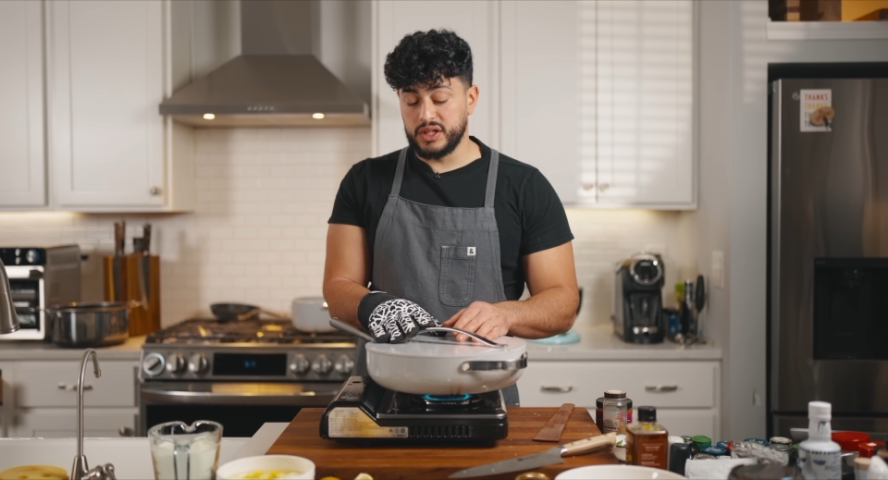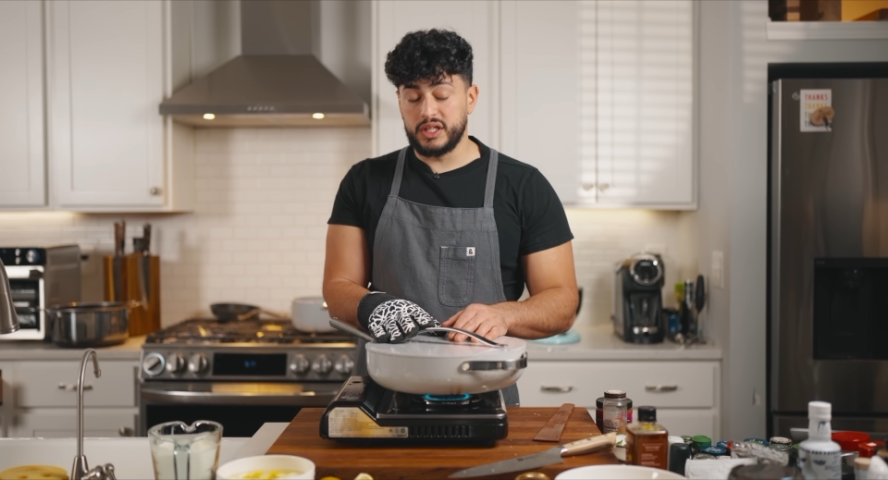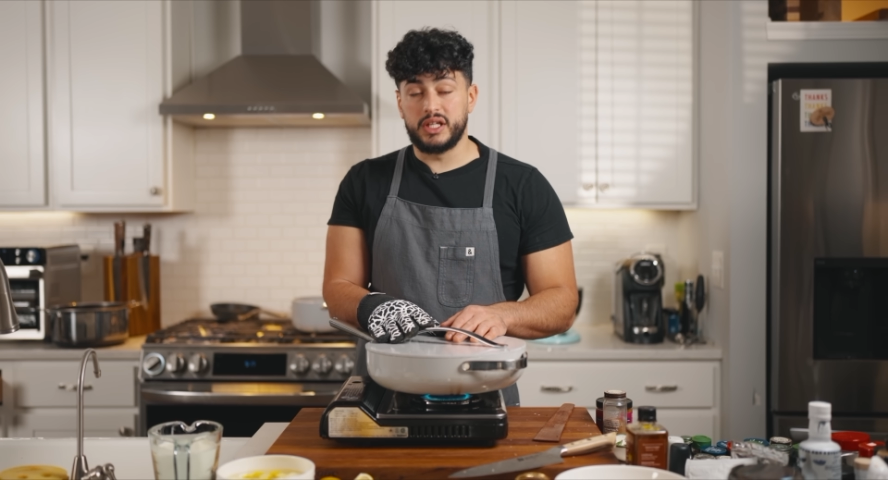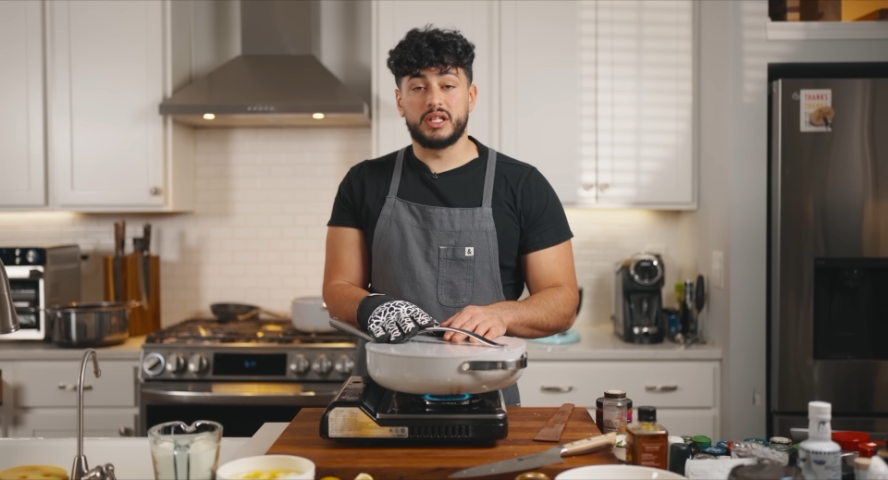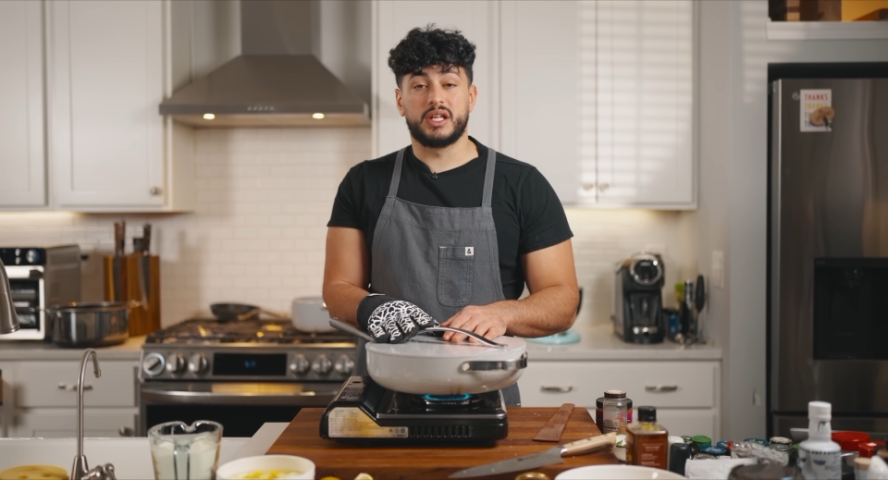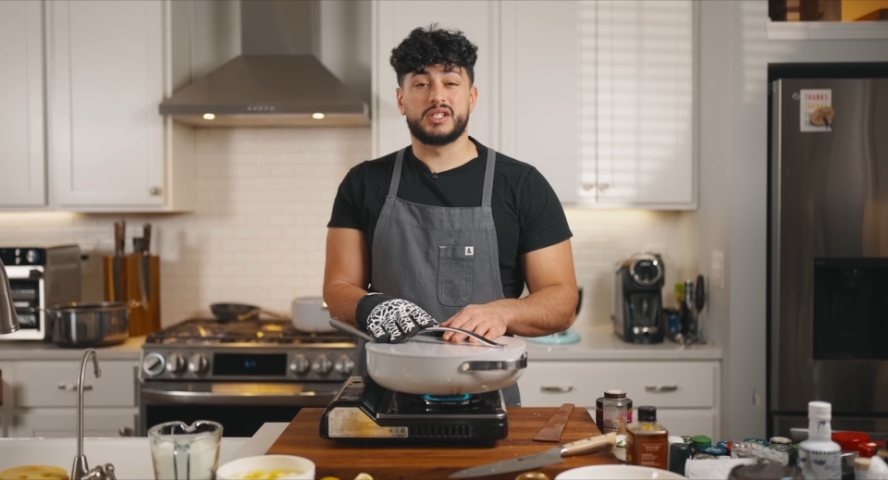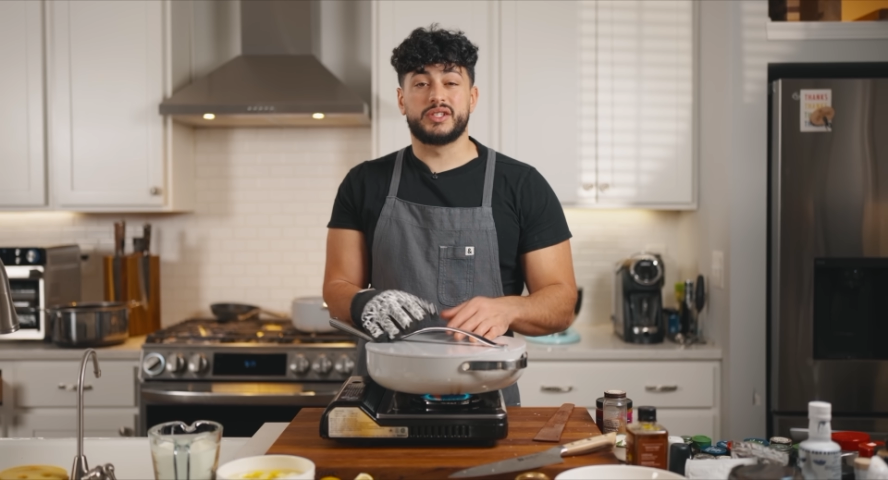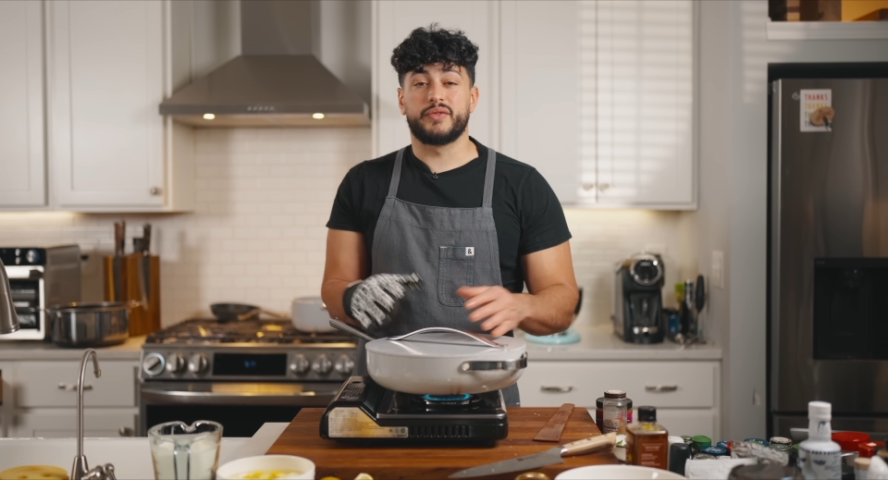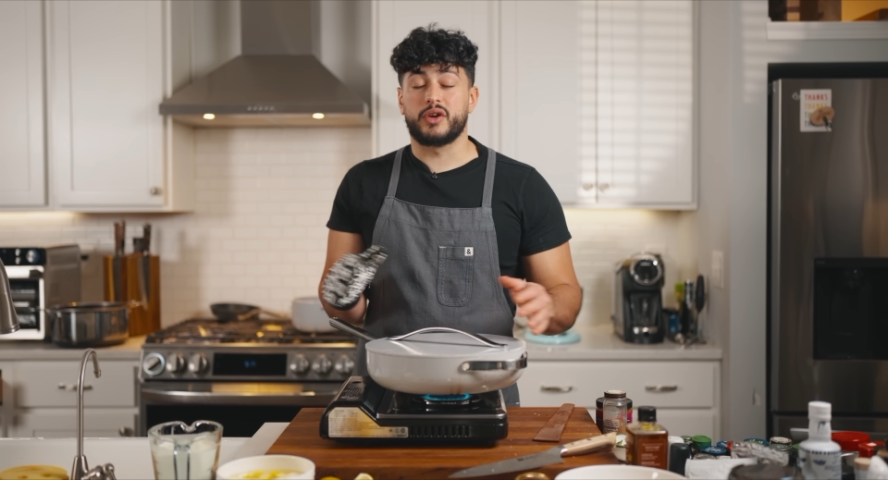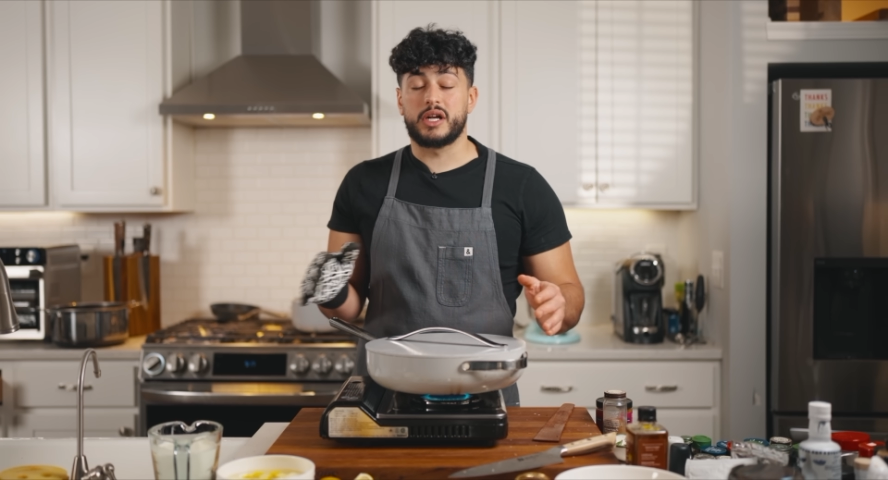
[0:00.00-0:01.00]
the heat, let it
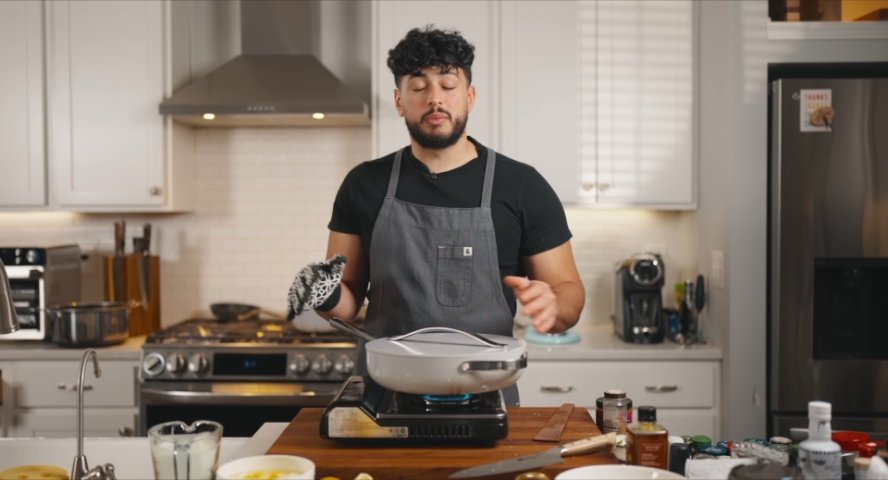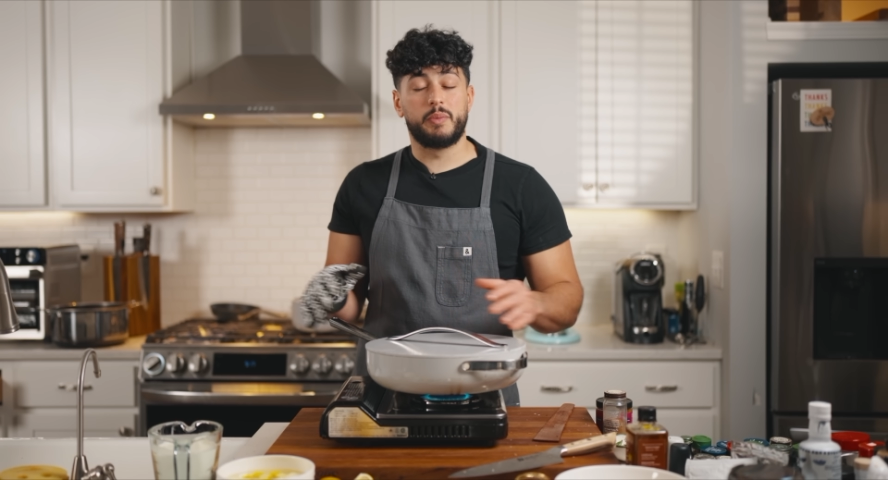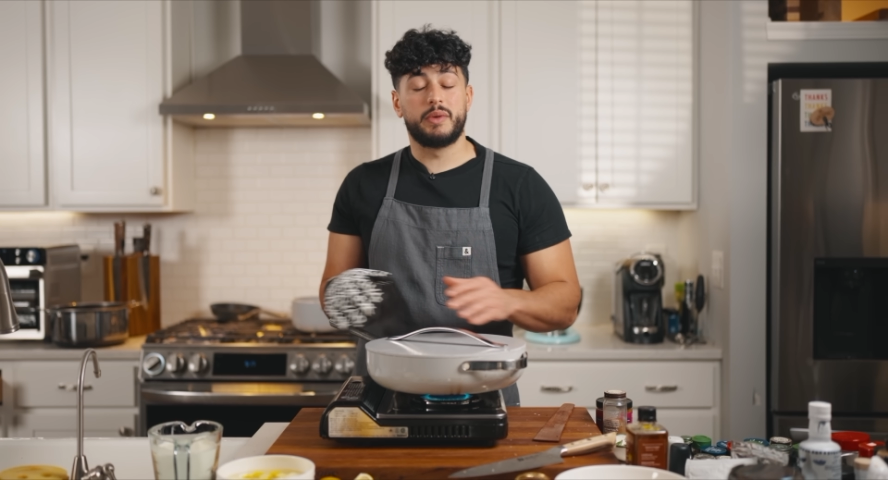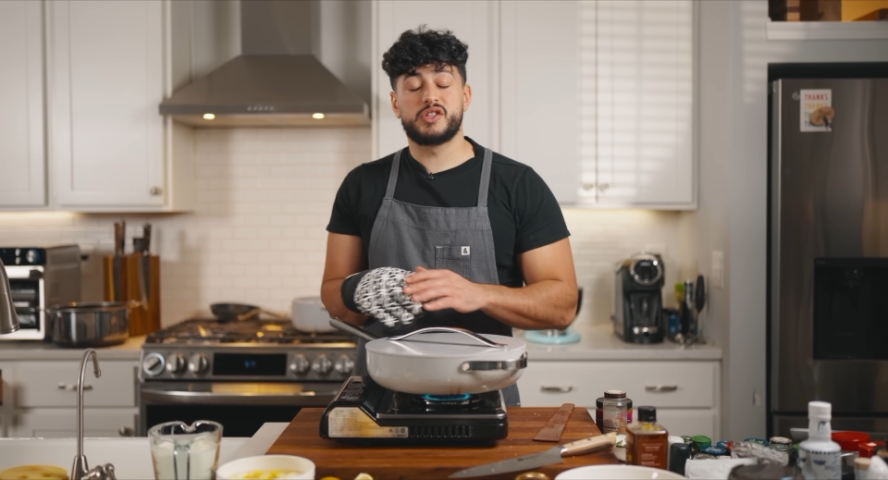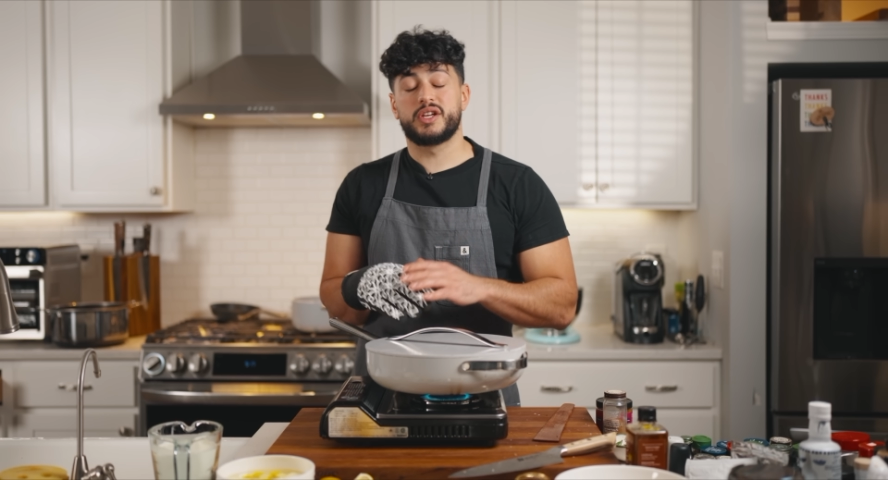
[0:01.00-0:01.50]
sit for a couple minutes.